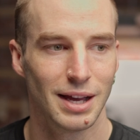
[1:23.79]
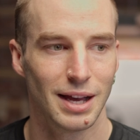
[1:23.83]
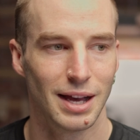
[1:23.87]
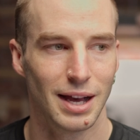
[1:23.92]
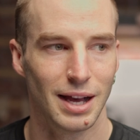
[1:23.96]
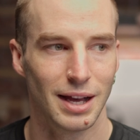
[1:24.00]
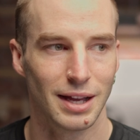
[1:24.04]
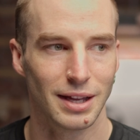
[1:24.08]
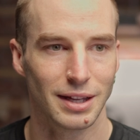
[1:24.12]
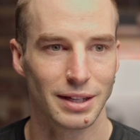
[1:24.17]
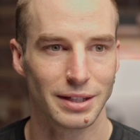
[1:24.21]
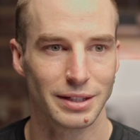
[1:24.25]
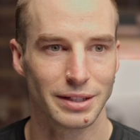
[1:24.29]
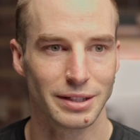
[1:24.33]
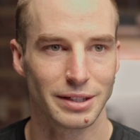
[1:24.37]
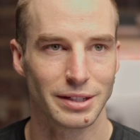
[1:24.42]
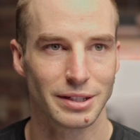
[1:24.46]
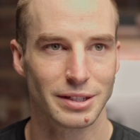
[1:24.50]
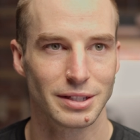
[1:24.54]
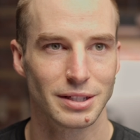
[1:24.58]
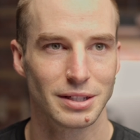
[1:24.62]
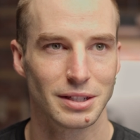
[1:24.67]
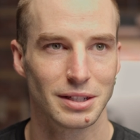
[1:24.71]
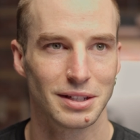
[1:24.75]

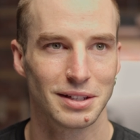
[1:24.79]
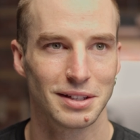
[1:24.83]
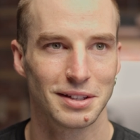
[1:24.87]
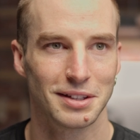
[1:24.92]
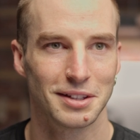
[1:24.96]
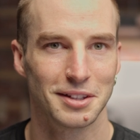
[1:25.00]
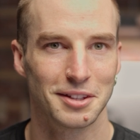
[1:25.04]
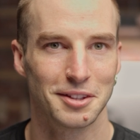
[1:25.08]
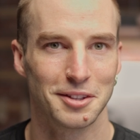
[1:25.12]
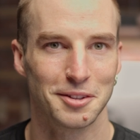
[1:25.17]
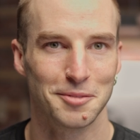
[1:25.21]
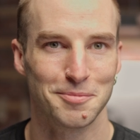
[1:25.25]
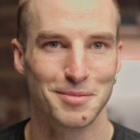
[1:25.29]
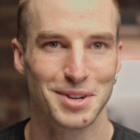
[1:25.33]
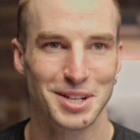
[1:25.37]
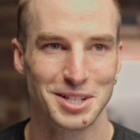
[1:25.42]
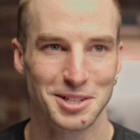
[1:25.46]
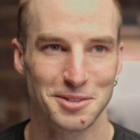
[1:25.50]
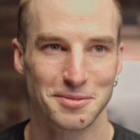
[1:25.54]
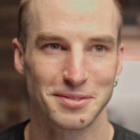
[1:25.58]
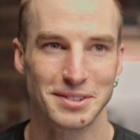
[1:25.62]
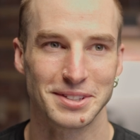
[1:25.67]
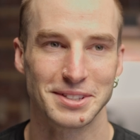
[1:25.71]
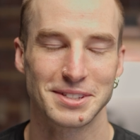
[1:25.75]
And the
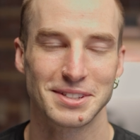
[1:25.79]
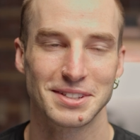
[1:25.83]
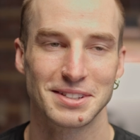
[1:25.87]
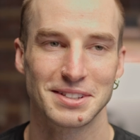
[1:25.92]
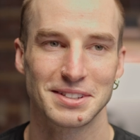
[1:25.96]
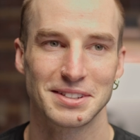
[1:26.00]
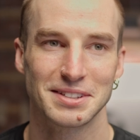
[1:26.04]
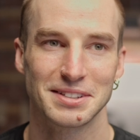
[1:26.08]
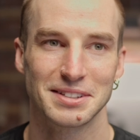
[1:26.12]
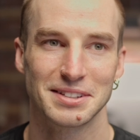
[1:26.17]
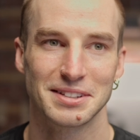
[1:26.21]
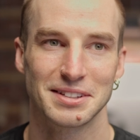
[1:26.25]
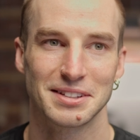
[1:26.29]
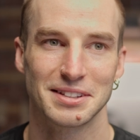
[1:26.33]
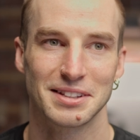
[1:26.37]
measurements